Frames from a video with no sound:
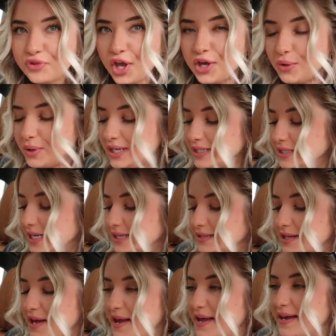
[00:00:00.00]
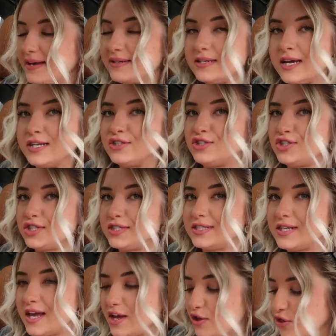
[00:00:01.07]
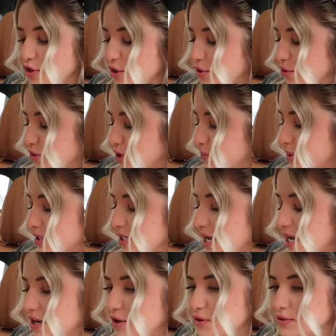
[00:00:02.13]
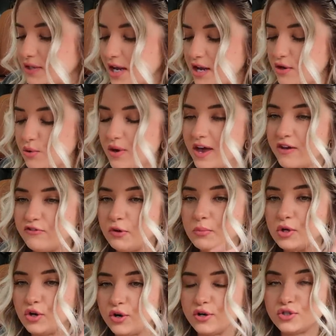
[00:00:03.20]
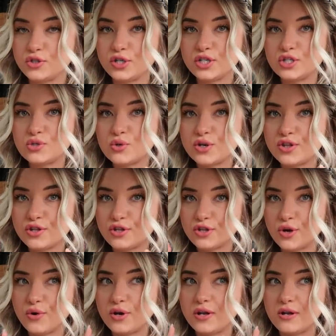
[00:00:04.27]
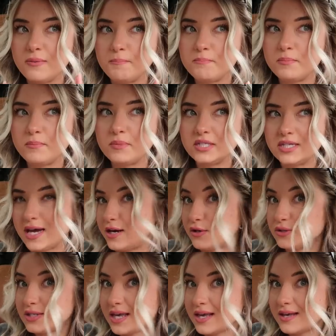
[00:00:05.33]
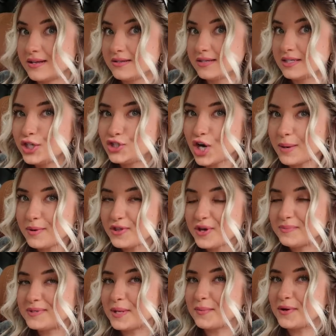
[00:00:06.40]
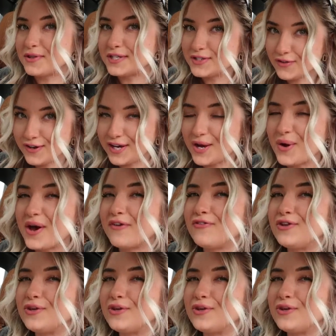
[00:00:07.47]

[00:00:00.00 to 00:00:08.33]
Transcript: You know what it tastes like? It tastes just like those potatoes that you get from the grocery store, the loaded potato skins. Drop a thumbs up on this video if